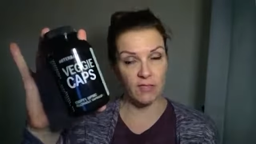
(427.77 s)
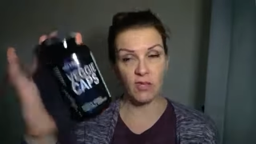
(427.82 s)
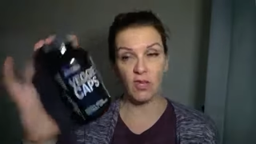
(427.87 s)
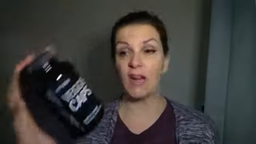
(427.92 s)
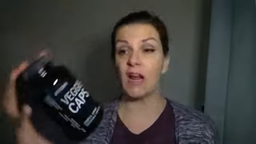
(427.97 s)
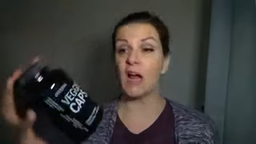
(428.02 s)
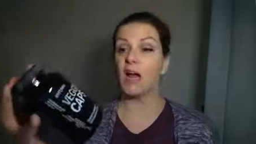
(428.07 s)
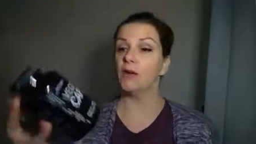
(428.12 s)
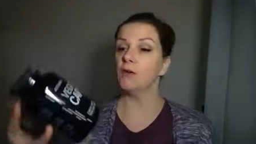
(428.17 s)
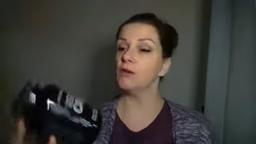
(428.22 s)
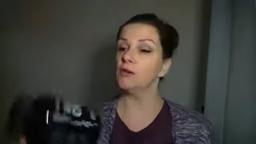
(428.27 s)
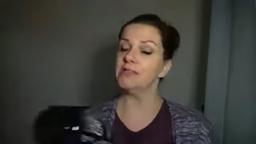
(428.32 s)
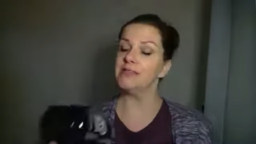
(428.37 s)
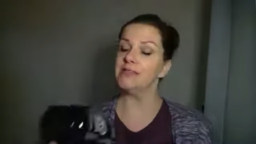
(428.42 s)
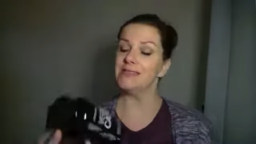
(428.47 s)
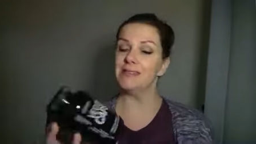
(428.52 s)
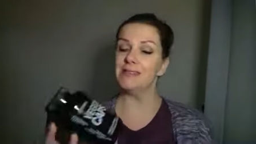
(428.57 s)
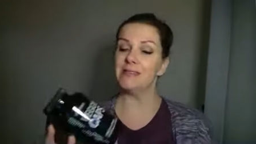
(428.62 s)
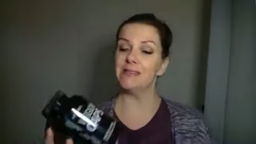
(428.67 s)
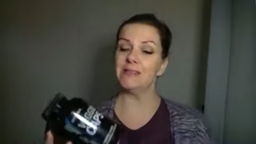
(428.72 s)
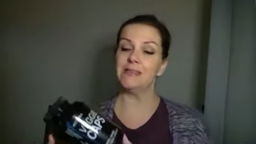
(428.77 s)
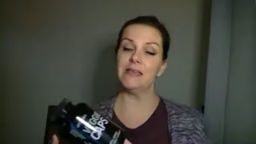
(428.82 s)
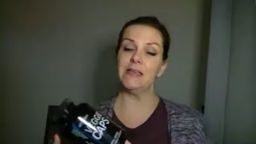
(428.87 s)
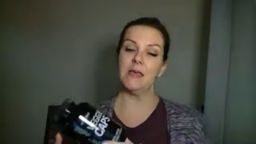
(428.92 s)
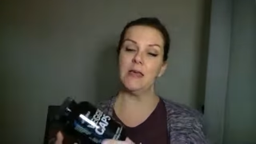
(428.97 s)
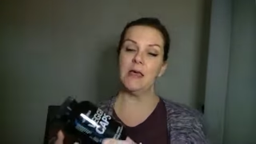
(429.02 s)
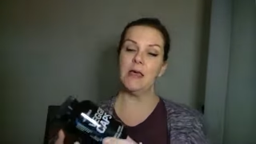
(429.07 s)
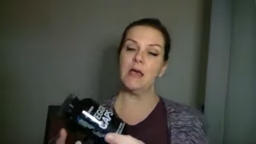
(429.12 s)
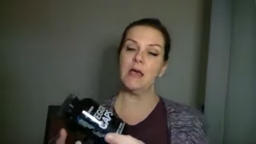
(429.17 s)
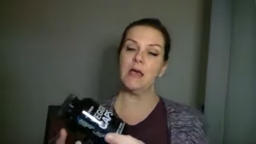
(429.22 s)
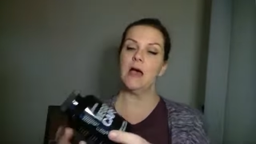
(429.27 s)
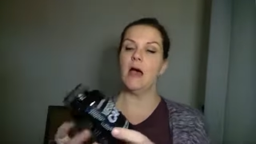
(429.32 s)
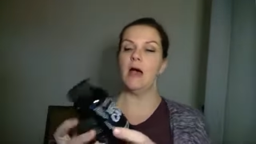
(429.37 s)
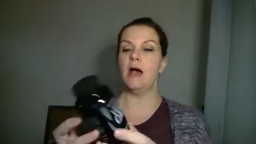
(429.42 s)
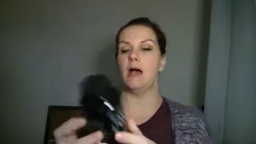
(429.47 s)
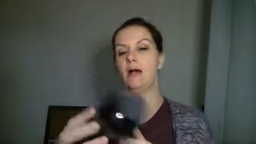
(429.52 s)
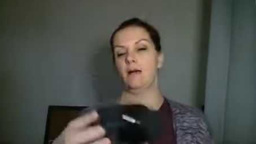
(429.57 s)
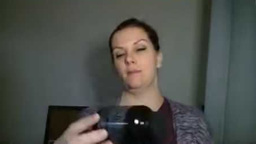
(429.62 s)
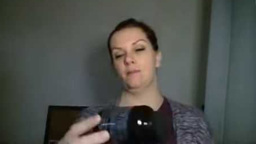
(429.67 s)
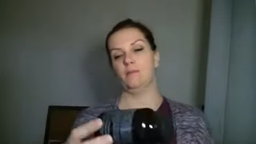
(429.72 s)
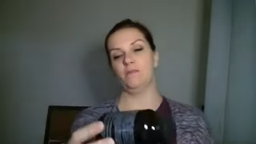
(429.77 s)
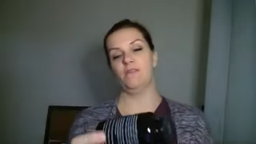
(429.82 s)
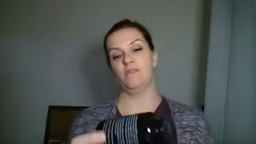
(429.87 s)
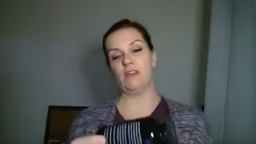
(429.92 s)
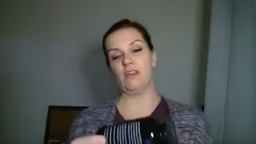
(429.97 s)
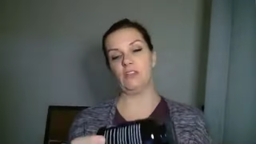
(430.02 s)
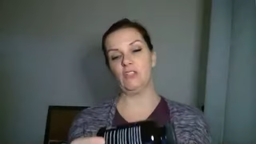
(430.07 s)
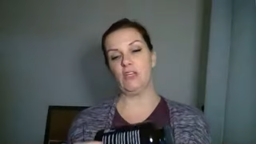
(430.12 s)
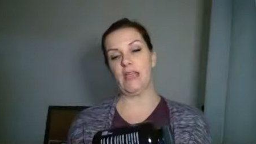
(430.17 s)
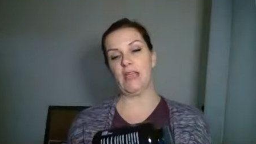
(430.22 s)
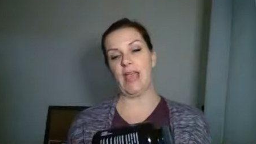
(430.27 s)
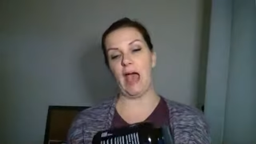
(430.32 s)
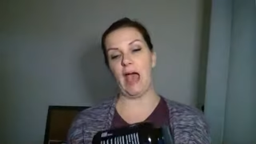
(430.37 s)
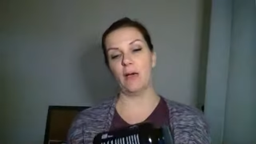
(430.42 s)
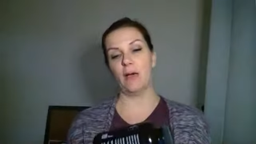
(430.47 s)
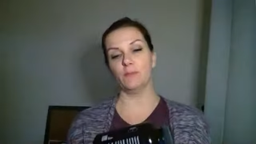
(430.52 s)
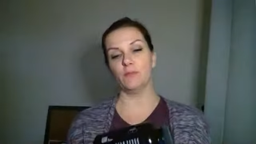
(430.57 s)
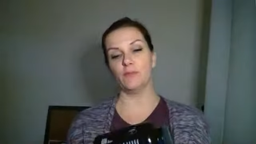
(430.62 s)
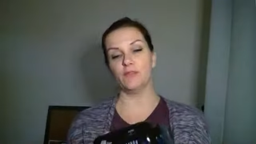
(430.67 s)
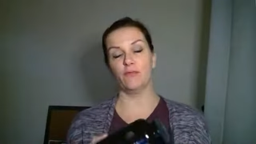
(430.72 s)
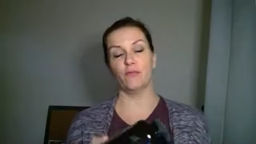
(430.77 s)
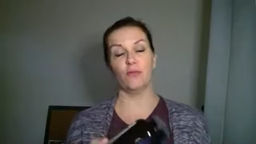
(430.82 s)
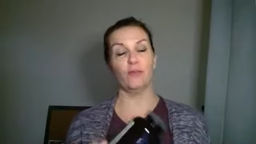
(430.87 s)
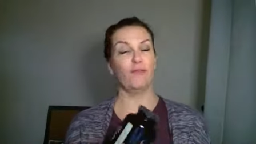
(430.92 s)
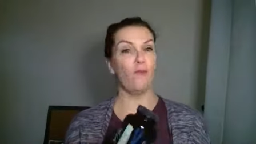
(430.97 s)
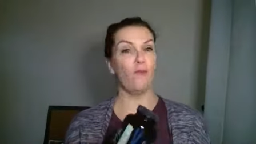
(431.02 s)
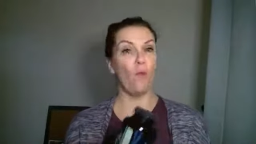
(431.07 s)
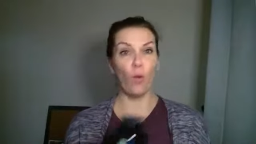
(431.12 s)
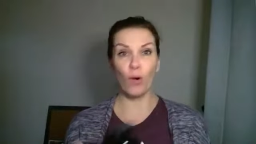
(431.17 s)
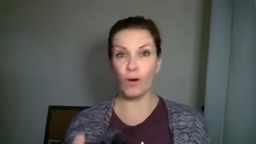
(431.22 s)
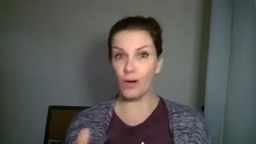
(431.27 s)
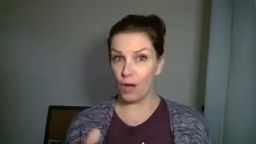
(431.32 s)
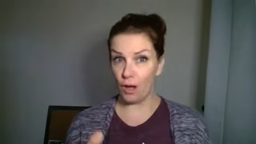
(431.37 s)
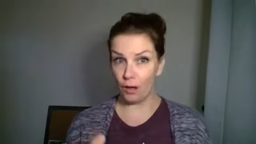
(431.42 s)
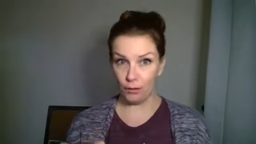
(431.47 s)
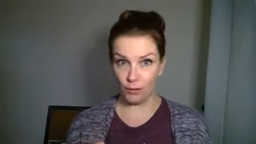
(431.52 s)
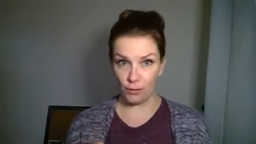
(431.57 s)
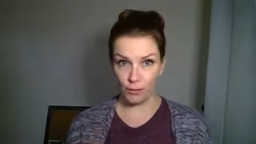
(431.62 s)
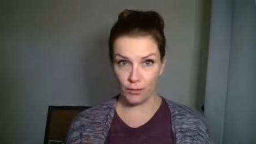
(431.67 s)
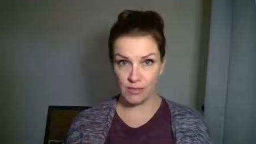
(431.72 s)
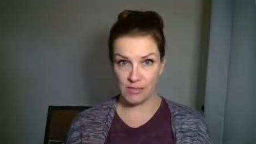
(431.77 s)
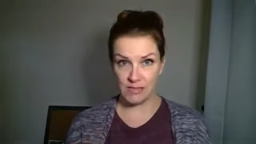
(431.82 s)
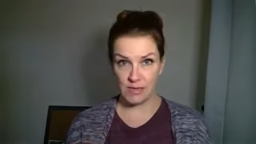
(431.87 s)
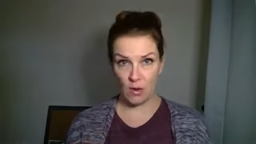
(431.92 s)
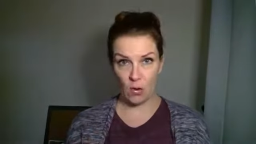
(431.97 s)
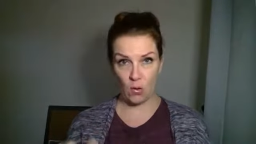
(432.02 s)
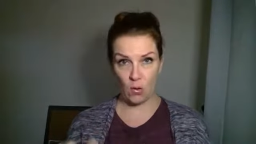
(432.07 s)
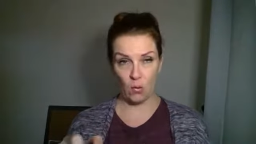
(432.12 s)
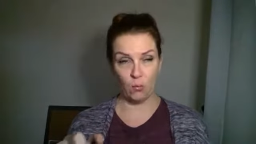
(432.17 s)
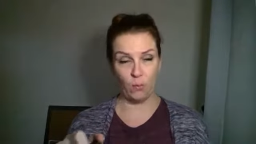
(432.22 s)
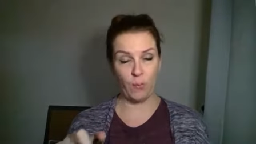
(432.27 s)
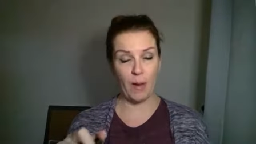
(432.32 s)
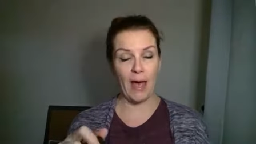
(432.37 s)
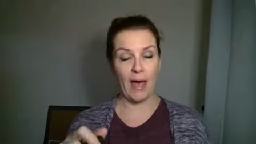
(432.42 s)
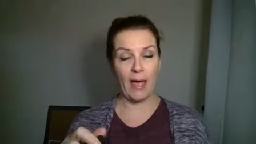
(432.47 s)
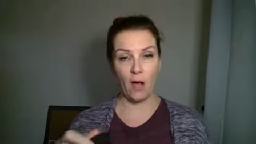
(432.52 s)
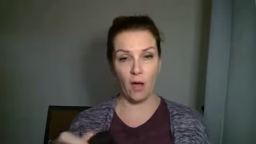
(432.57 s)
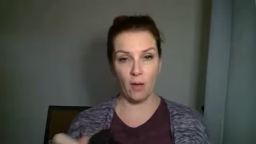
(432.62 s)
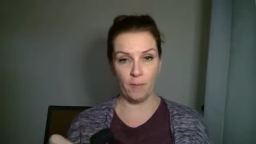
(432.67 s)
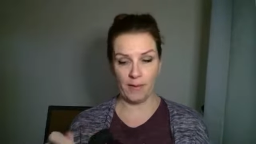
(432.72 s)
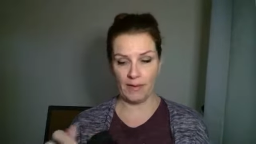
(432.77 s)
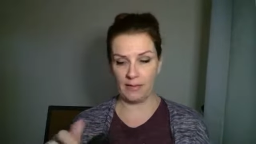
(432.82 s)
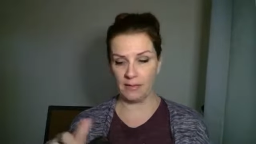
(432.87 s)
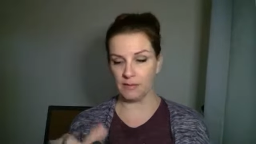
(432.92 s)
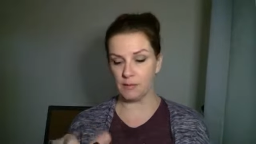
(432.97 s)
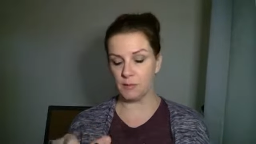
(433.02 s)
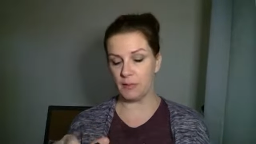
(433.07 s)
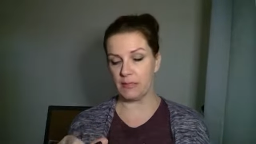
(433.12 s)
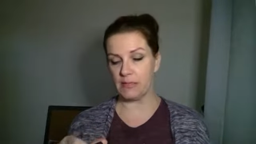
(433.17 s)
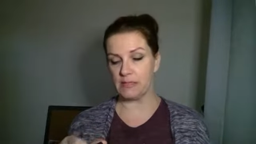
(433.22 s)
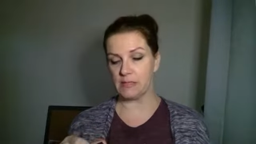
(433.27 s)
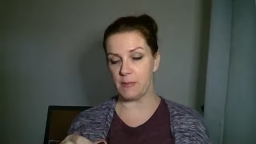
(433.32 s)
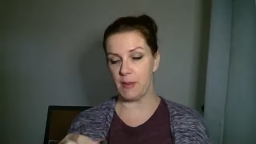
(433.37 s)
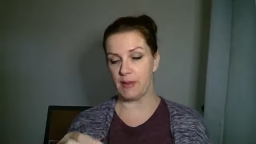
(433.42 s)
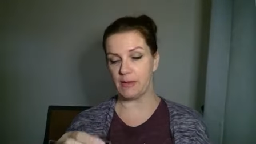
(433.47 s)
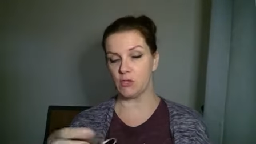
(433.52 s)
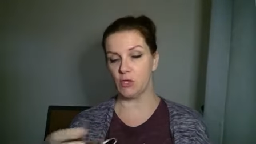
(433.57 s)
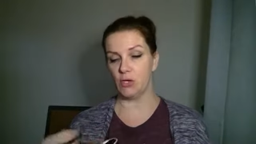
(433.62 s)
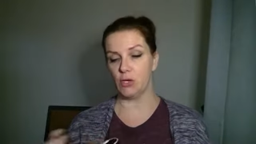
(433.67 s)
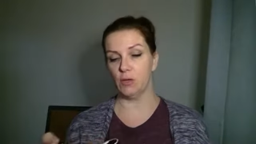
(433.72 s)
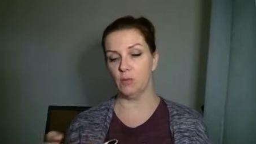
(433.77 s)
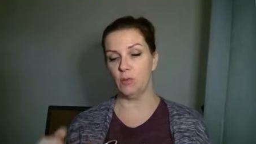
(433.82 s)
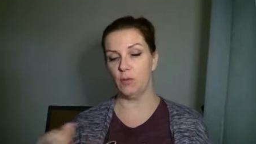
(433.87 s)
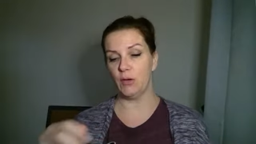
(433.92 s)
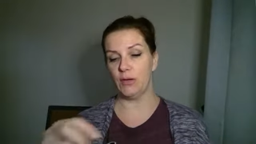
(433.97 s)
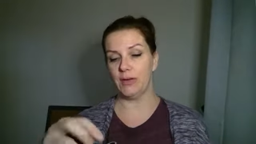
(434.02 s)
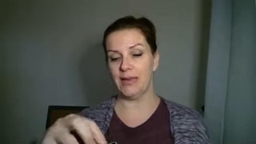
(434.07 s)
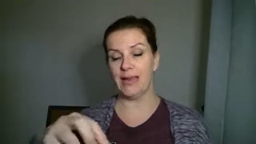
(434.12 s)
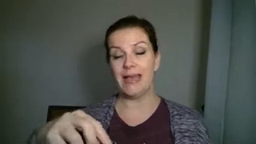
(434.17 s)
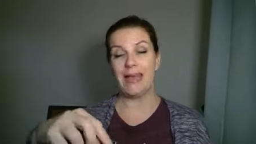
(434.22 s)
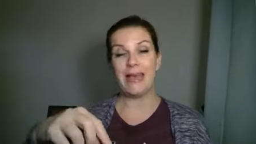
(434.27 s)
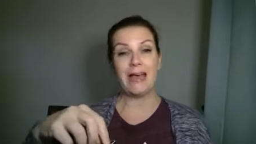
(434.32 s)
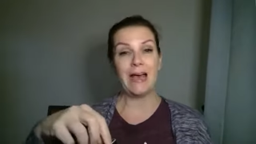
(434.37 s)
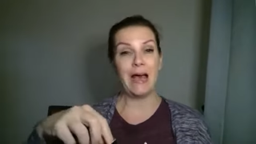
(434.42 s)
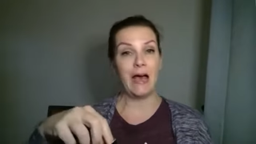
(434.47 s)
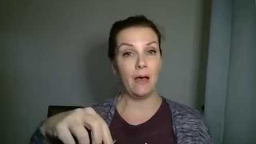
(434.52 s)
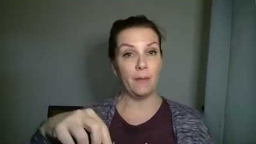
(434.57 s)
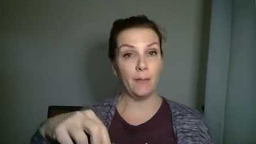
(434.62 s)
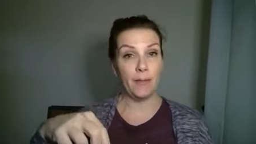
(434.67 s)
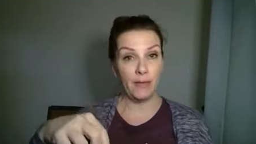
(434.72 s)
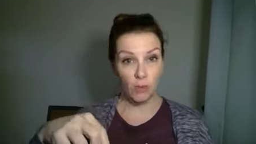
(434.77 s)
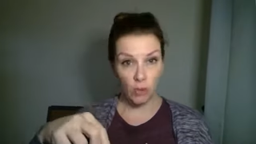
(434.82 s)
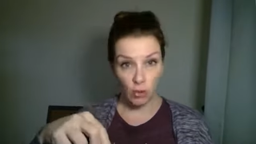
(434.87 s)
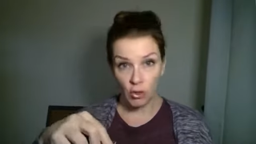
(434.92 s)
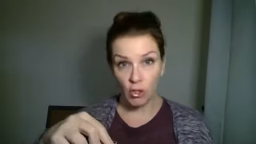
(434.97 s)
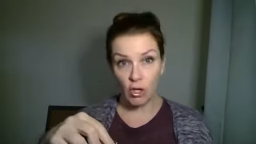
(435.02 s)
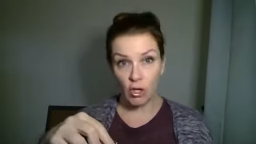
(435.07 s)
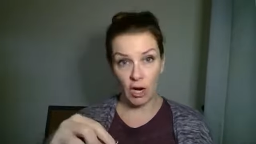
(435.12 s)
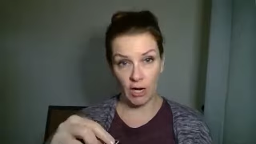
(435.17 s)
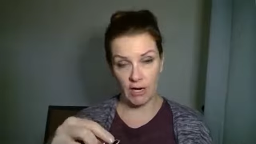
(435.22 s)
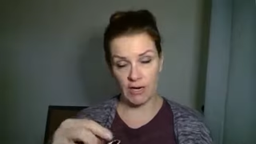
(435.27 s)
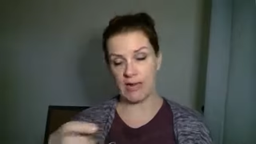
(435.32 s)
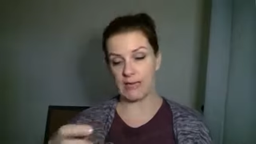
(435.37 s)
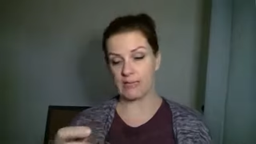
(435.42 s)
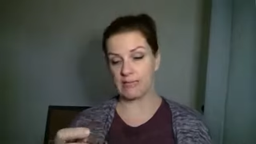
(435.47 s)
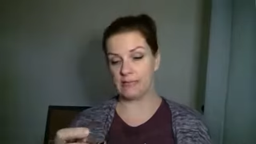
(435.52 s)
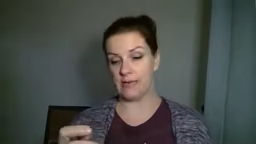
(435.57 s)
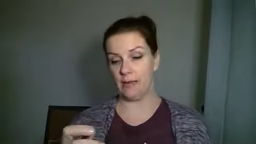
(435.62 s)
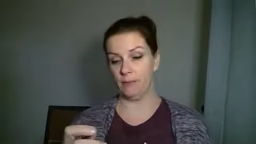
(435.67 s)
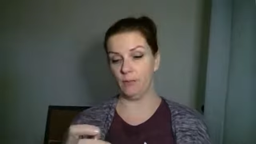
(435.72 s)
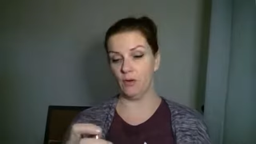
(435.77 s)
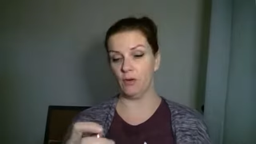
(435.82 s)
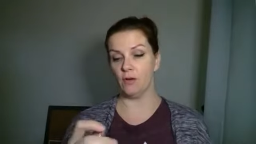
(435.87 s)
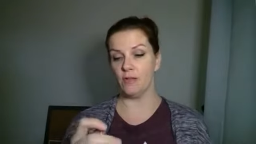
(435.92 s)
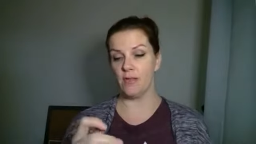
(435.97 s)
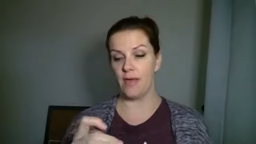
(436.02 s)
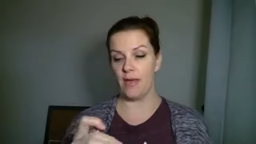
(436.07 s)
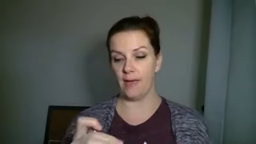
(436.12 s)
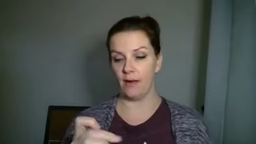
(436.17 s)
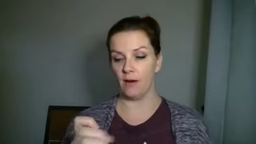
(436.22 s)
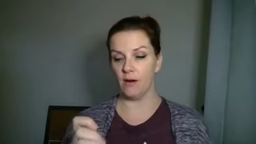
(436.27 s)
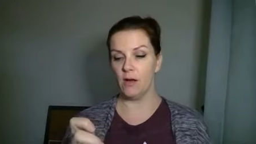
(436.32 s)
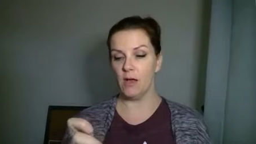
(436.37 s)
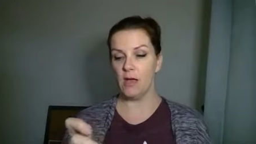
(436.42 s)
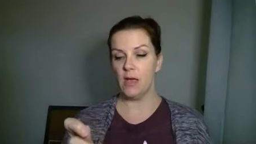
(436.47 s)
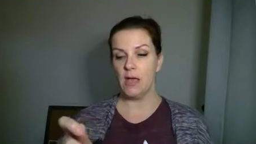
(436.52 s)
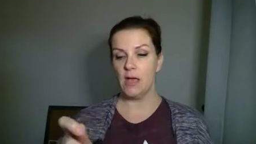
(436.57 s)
You get 160 veggie caps for $4. So by all means, please make sure you put it in your cart next time you're there.